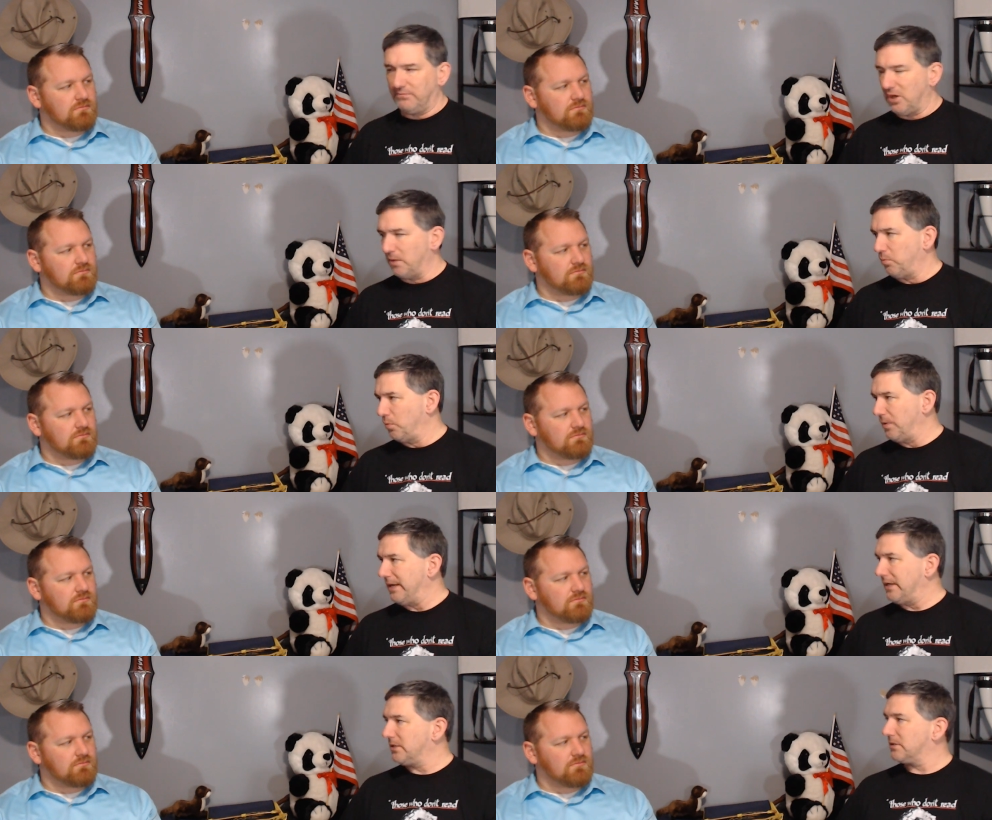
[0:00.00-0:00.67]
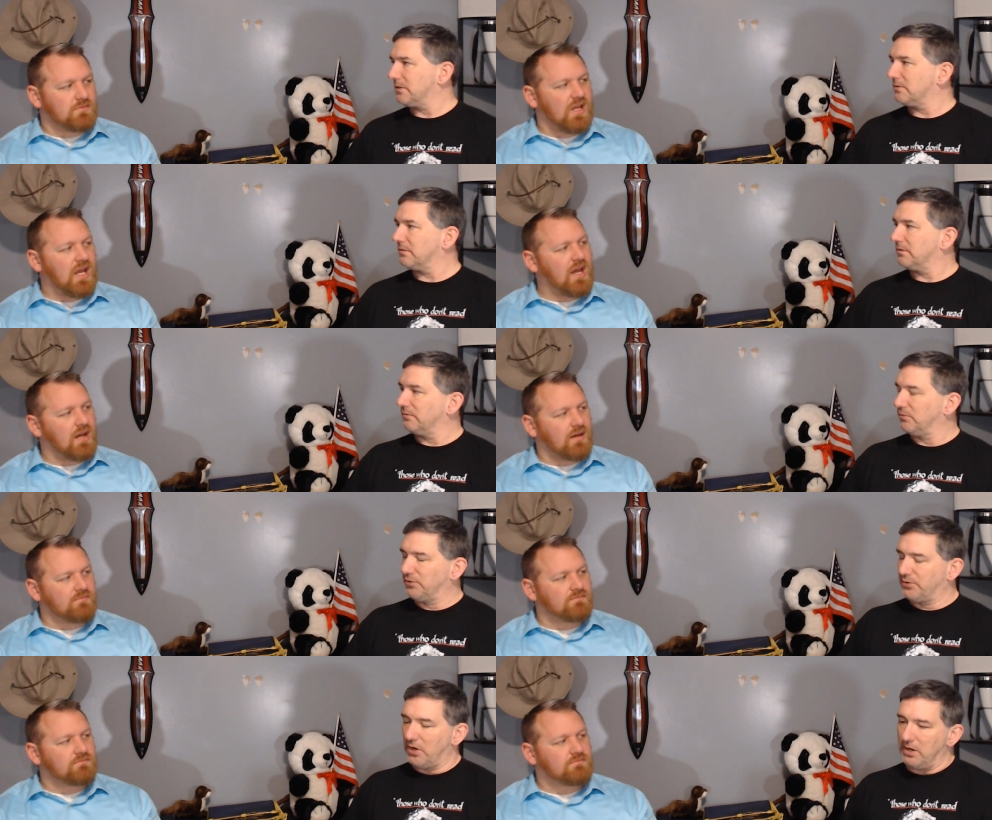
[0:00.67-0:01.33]
Speaker 1: a couple weeks. Yeah. We'll
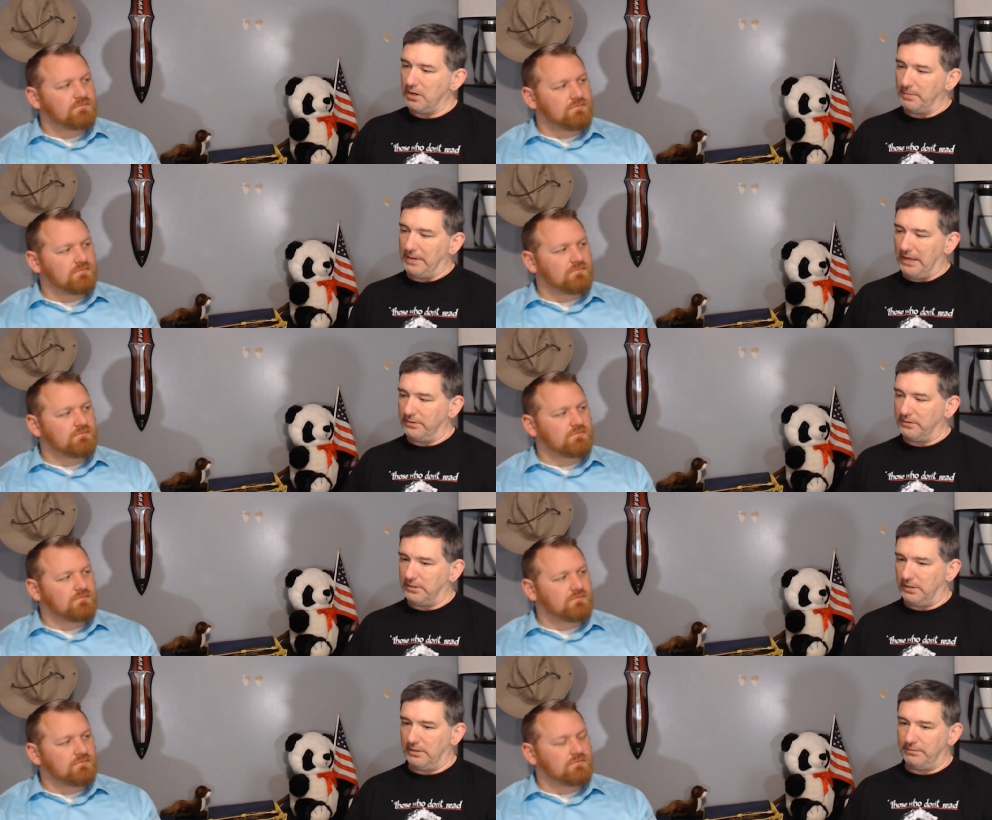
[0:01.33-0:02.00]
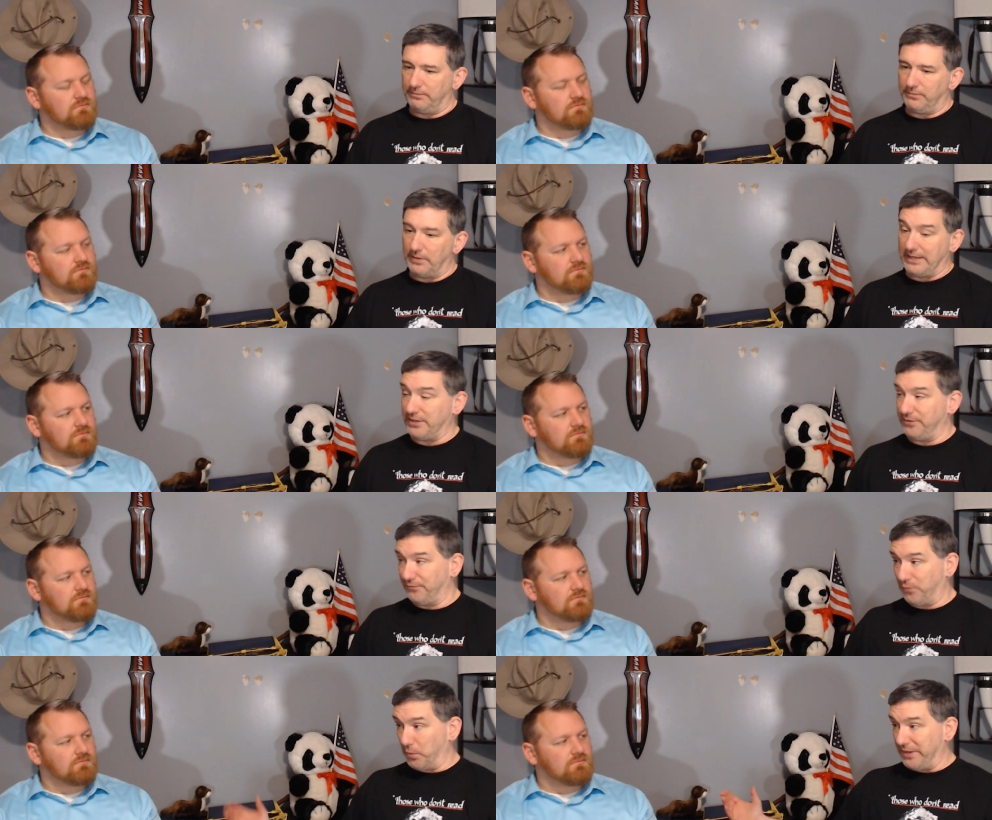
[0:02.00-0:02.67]
talk about the
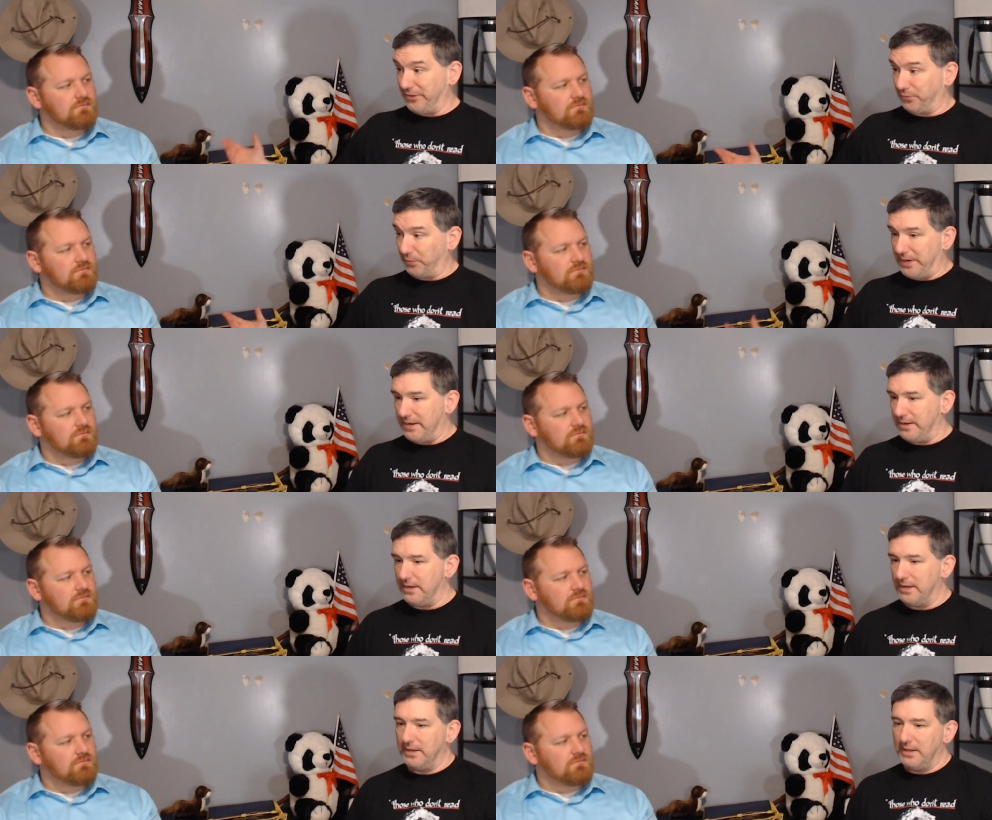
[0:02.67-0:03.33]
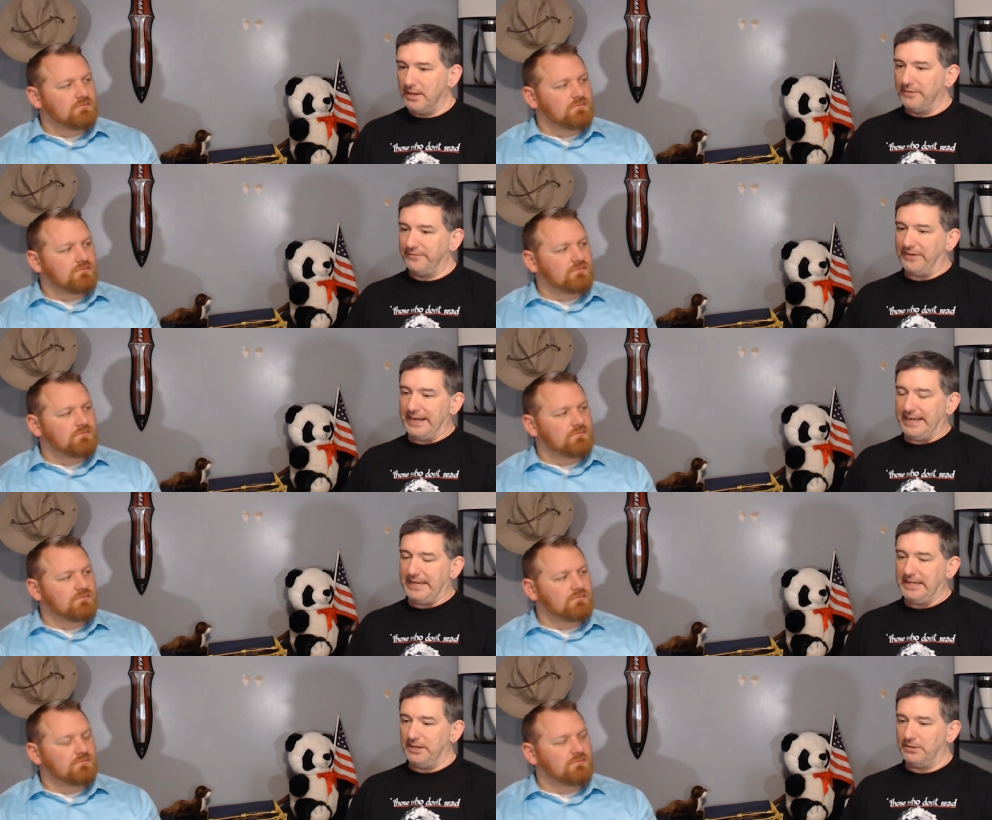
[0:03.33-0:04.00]
1943
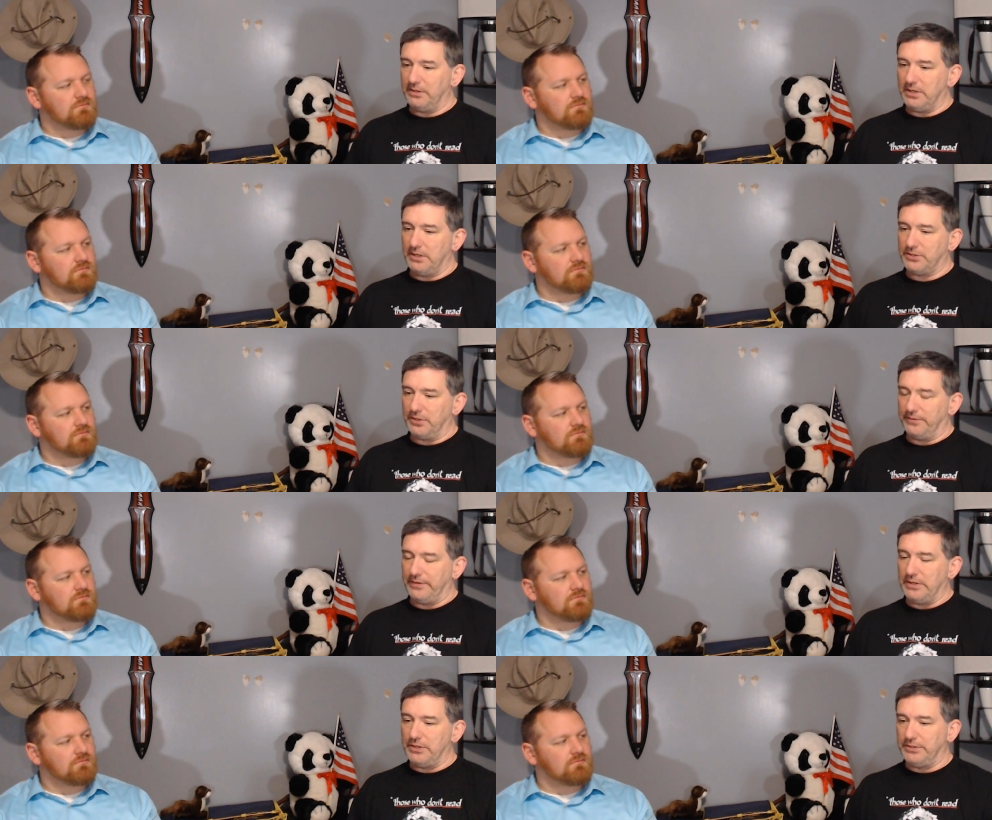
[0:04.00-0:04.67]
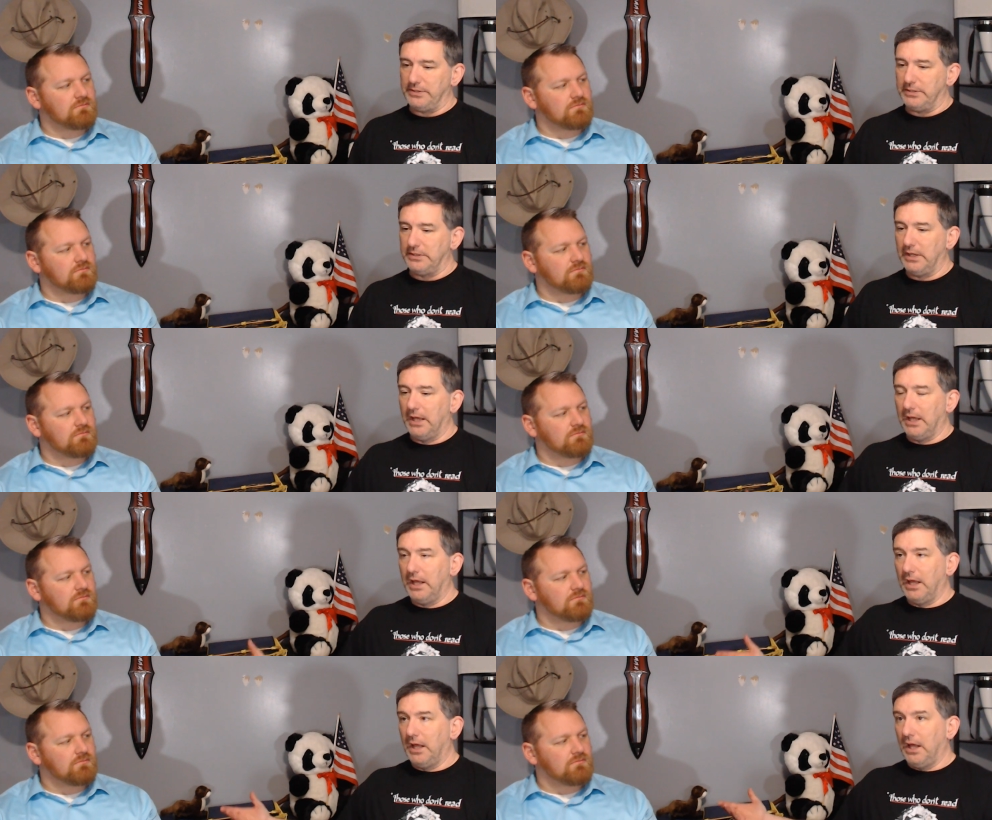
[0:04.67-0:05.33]
fighting in the Soviet Union.
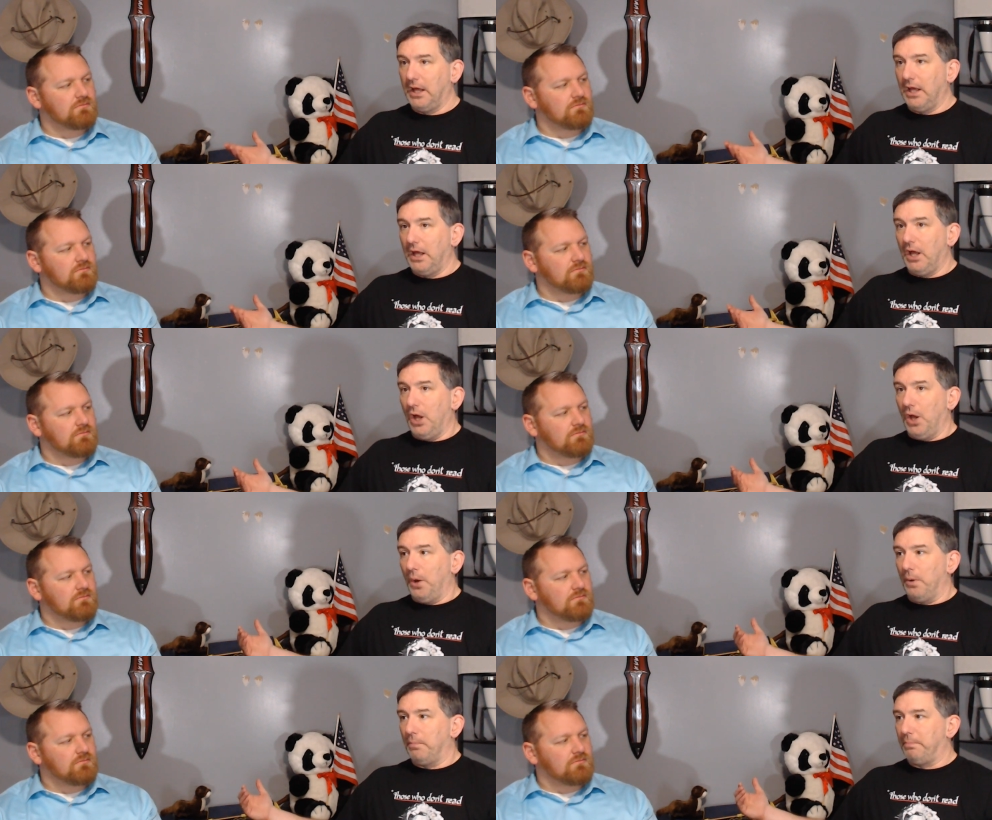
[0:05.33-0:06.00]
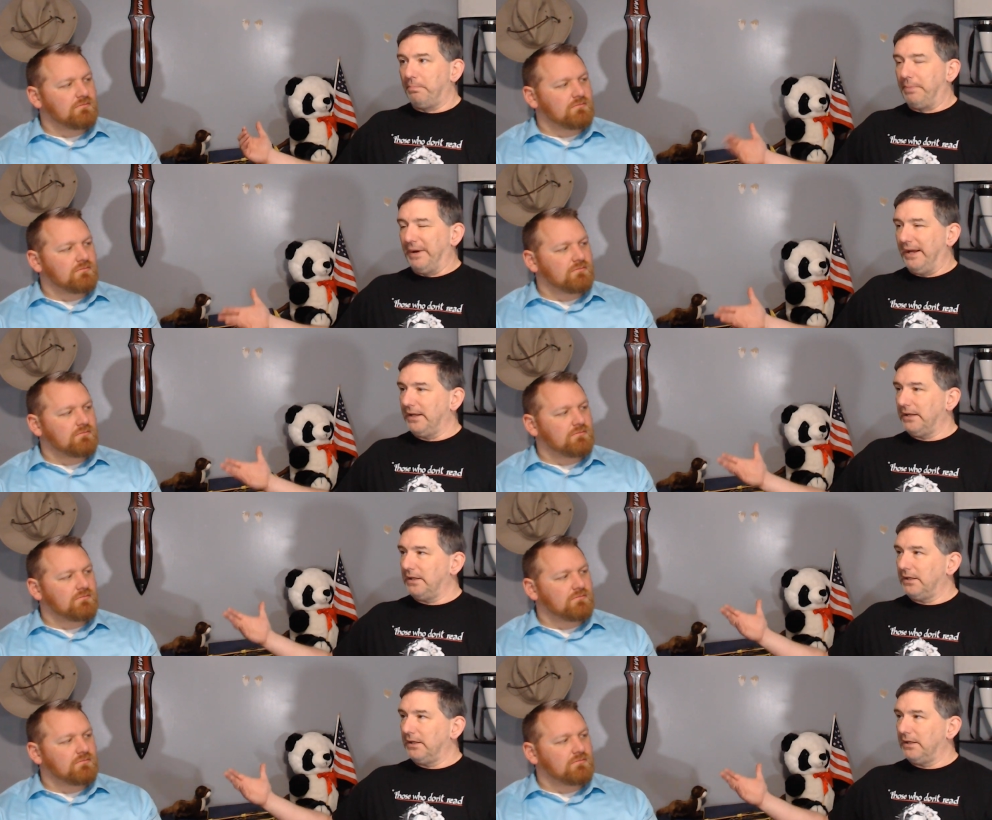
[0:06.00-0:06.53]
But